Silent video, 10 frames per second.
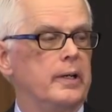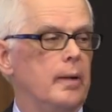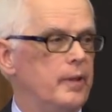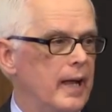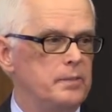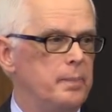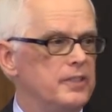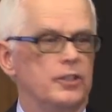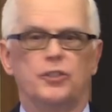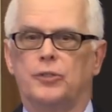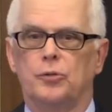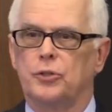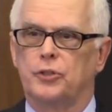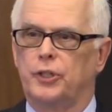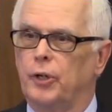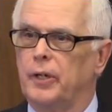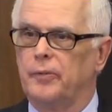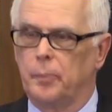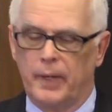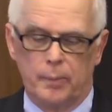income, and that's basically Social Security
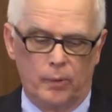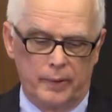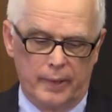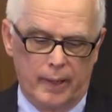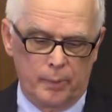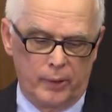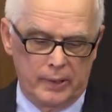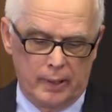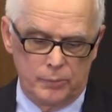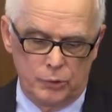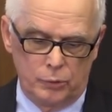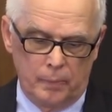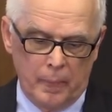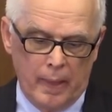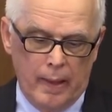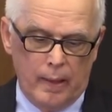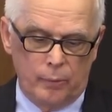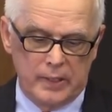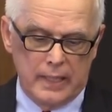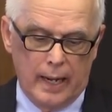for people in the upper incomes who
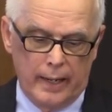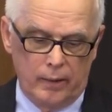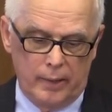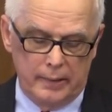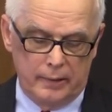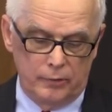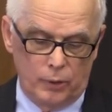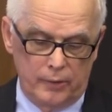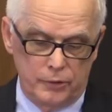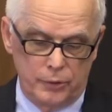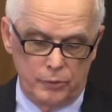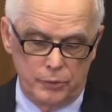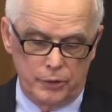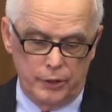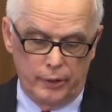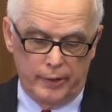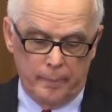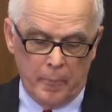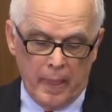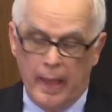retire and draw their Social
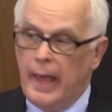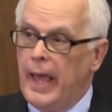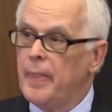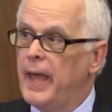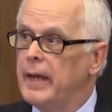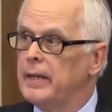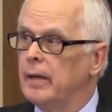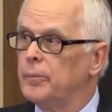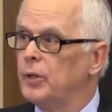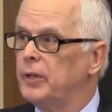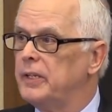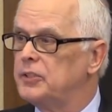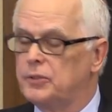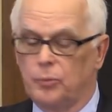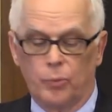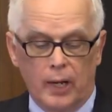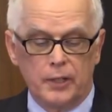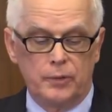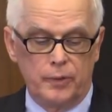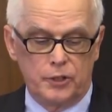Security. And that number is
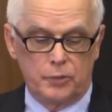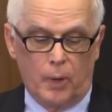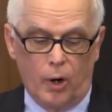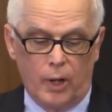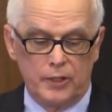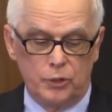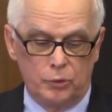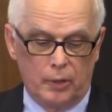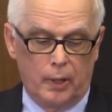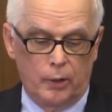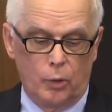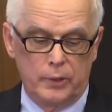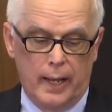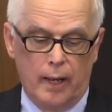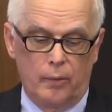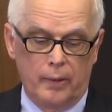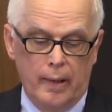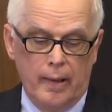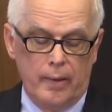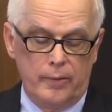relatively small as you go down
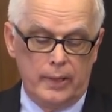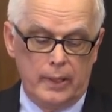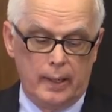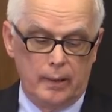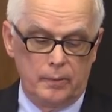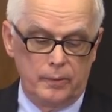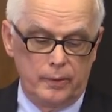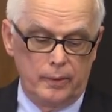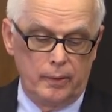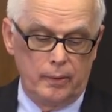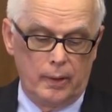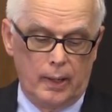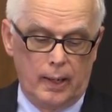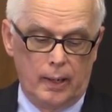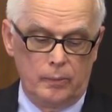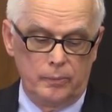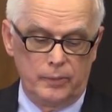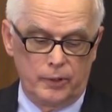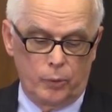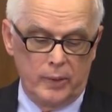the
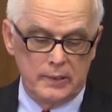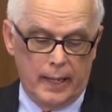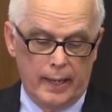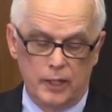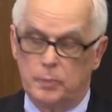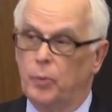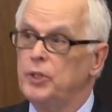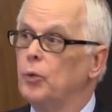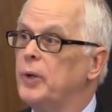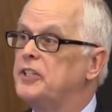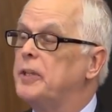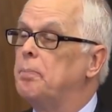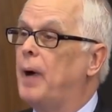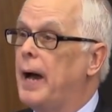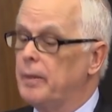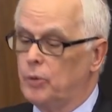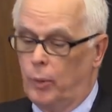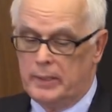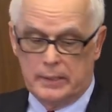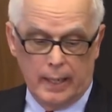quintiles, but when you reach the bottom
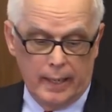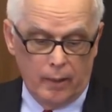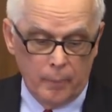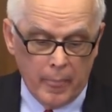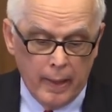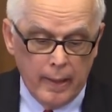quintile,